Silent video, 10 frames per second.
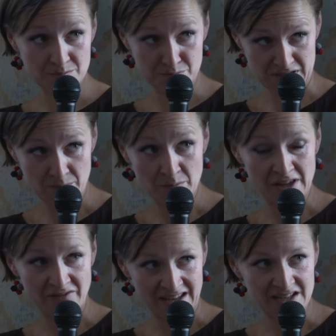some people
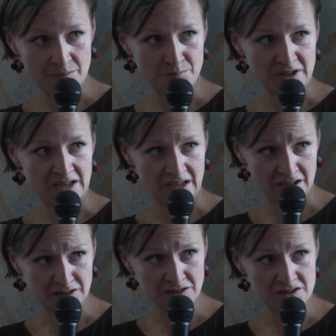have ended up being
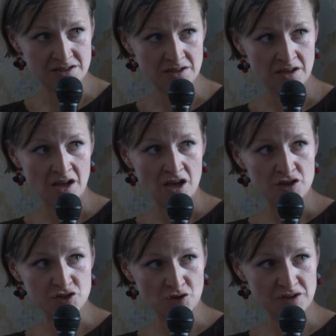killed.
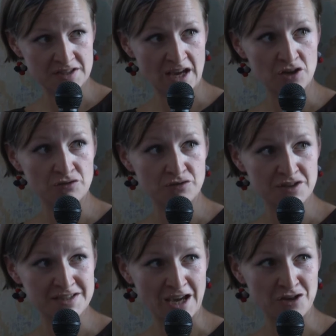So this
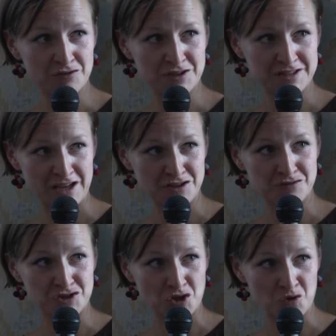kind of the death of
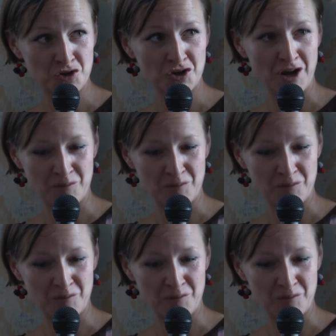the donor,